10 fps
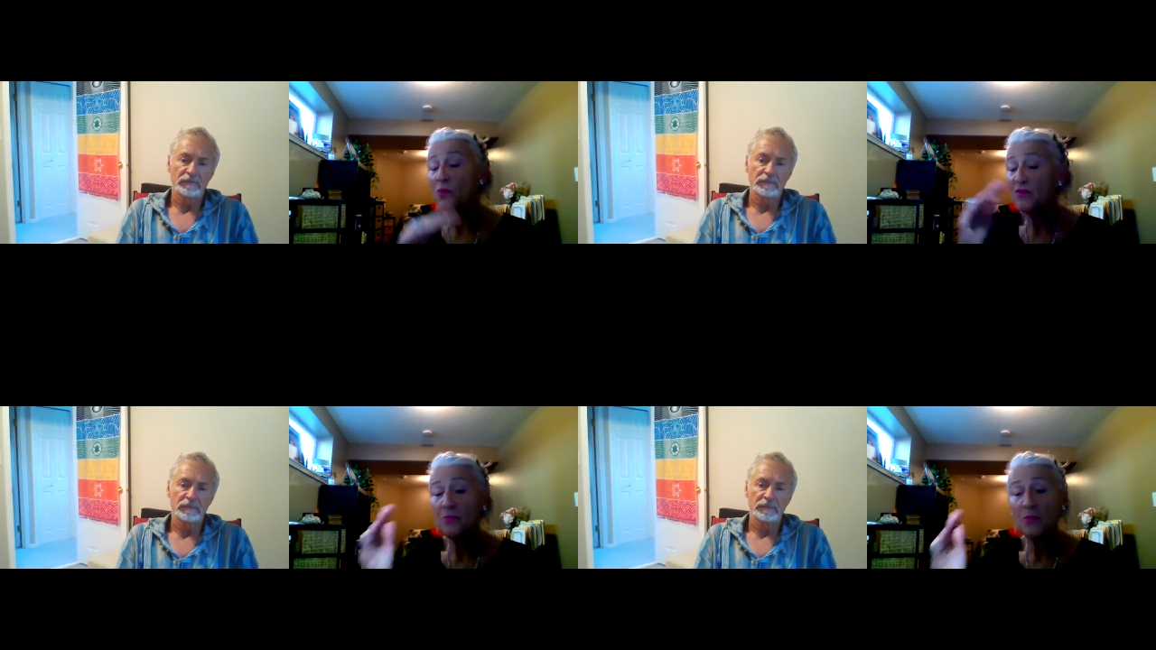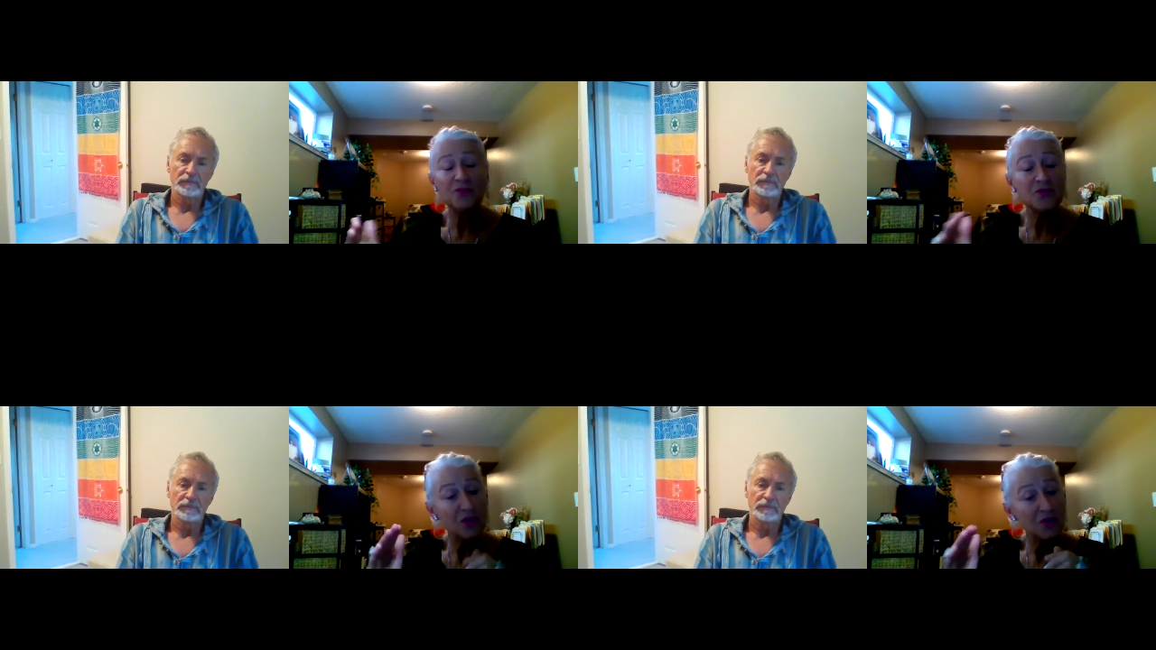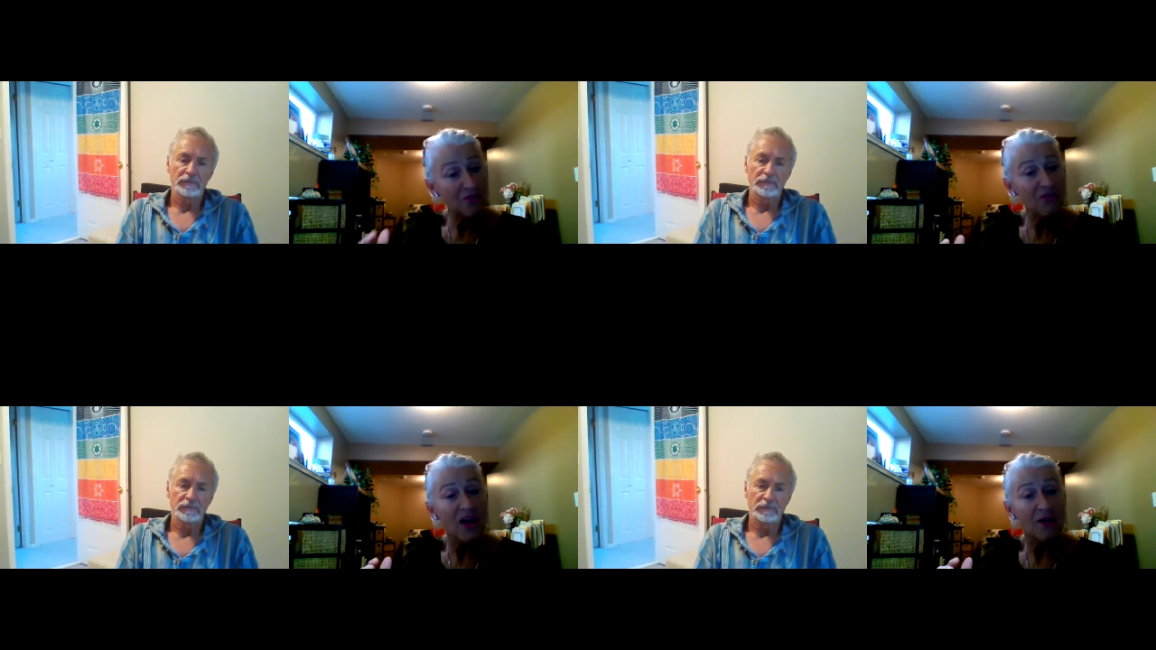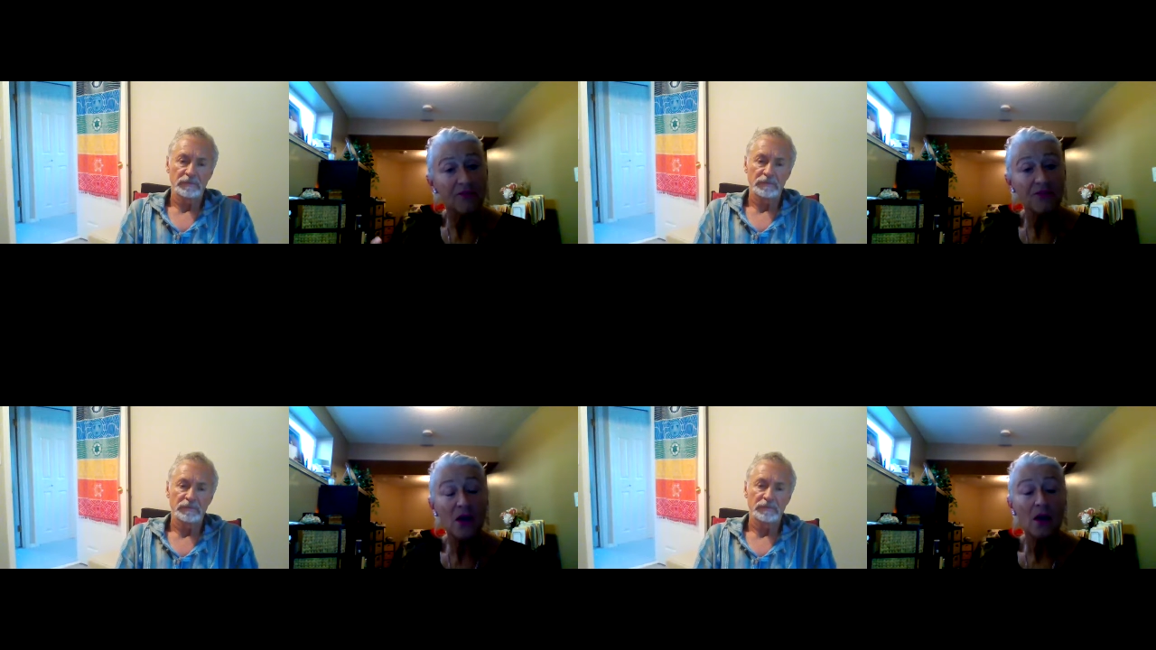Speaker 1: We've moved to the
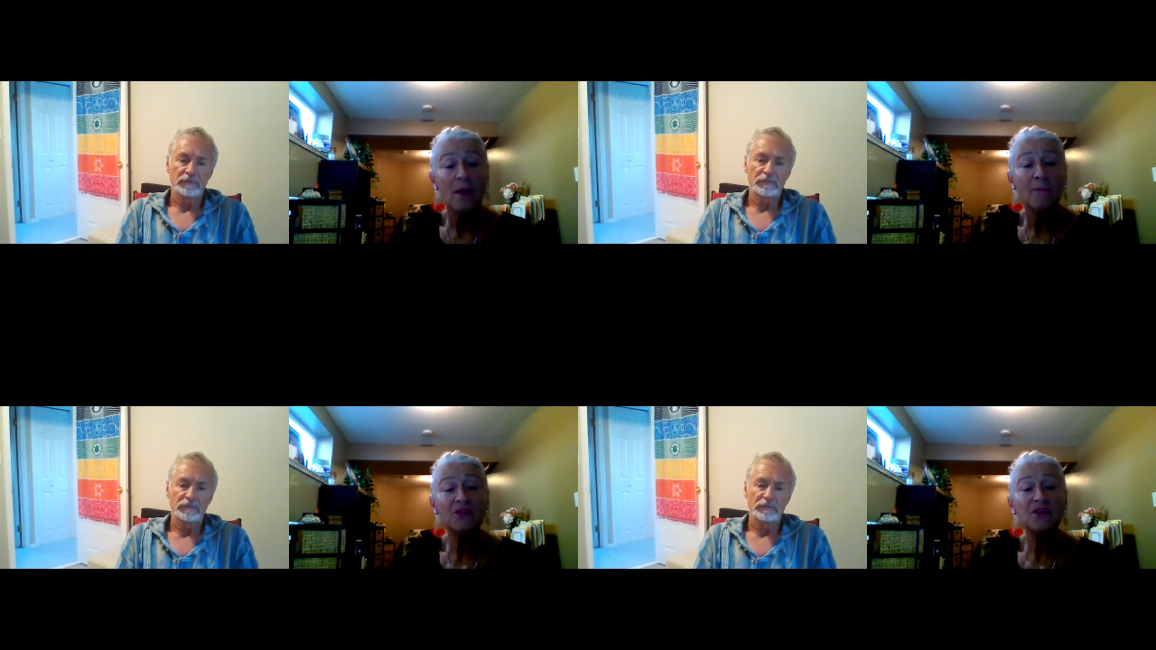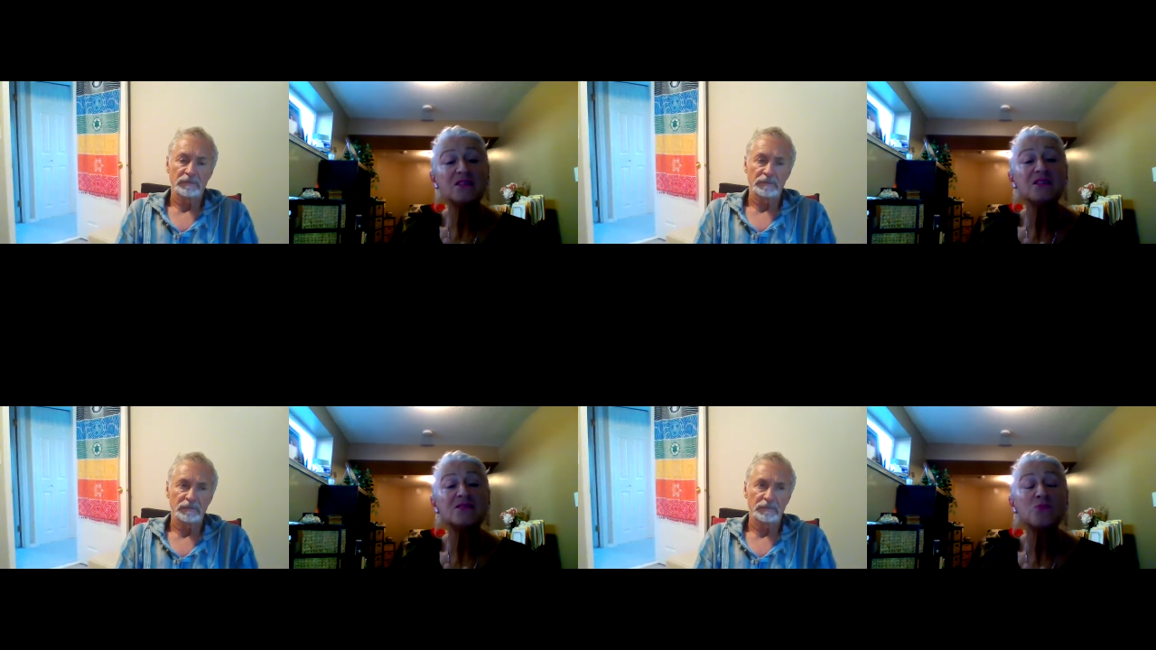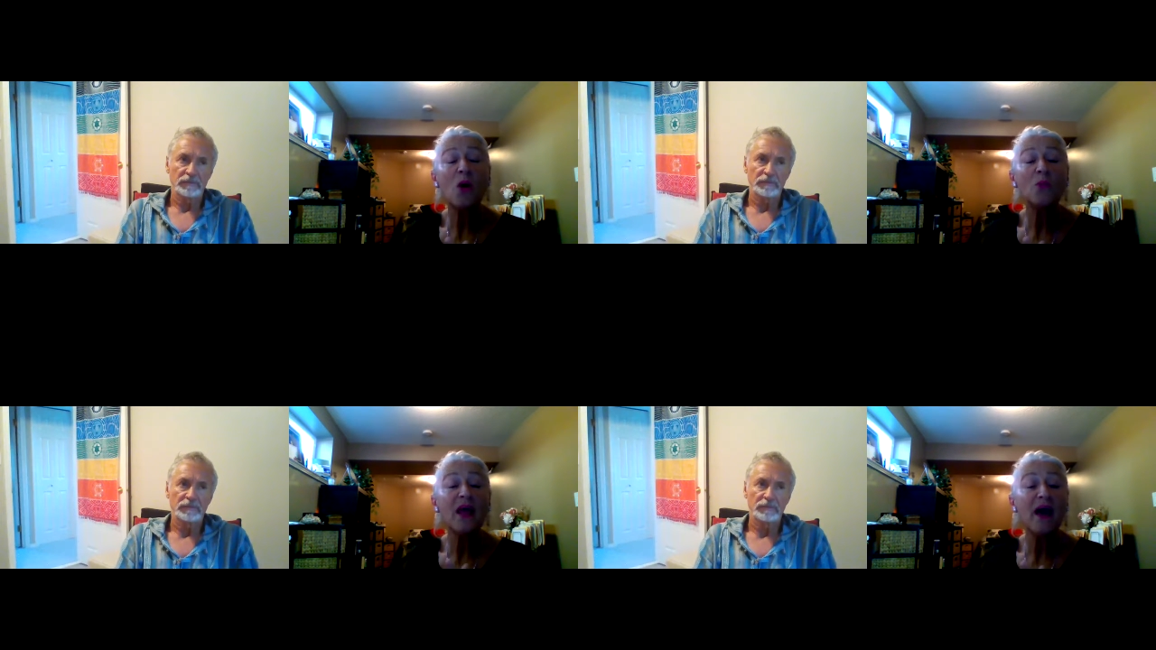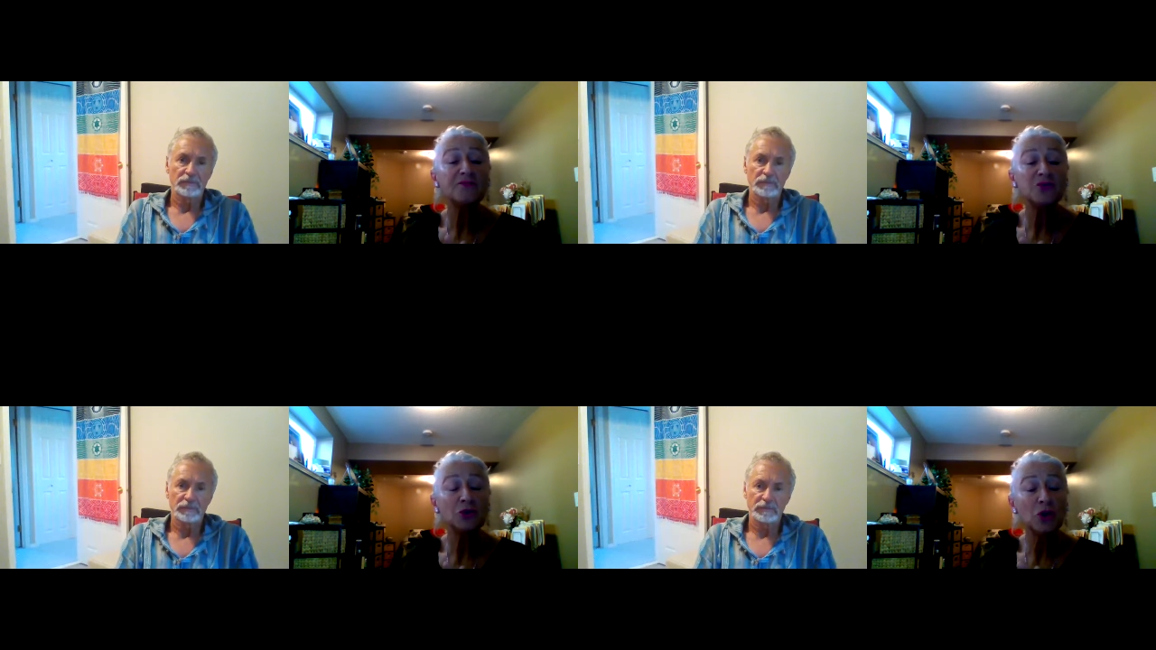fifth. But this is what we
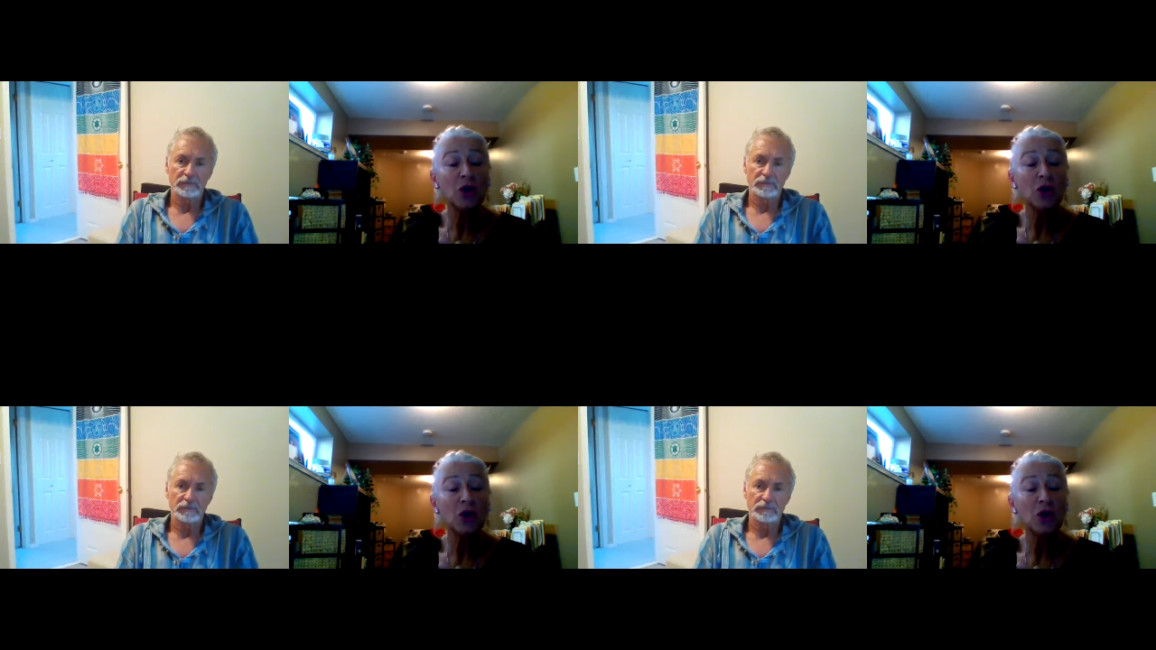have to